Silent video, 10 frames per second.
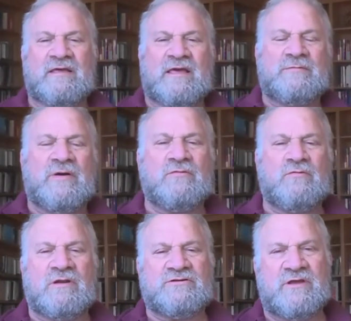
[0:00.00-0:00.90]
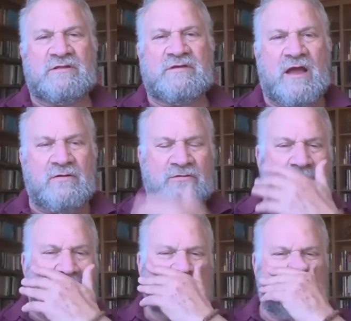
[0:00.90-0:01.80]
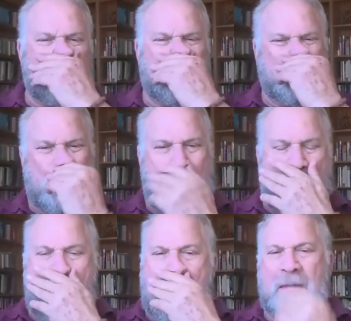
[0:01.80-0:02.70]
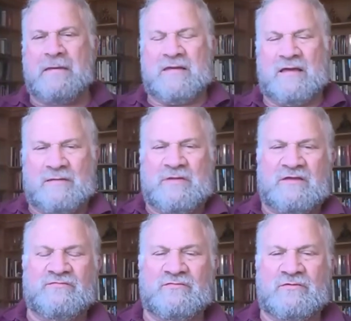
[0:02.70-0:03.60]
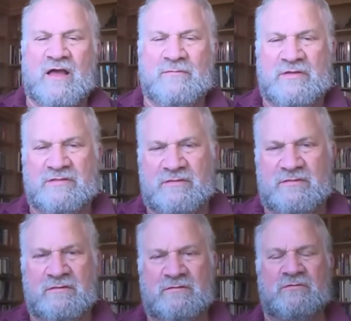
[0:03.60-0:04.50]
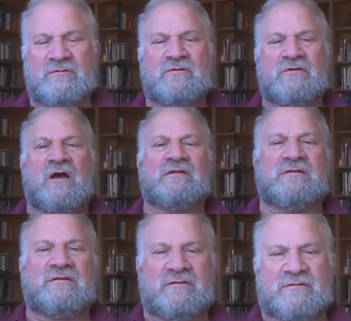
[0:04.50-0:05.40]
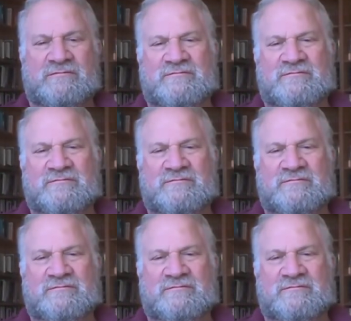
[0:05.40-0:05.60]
Anybody want to chant Tara's mantra? I'll make a few comments and do a little guided.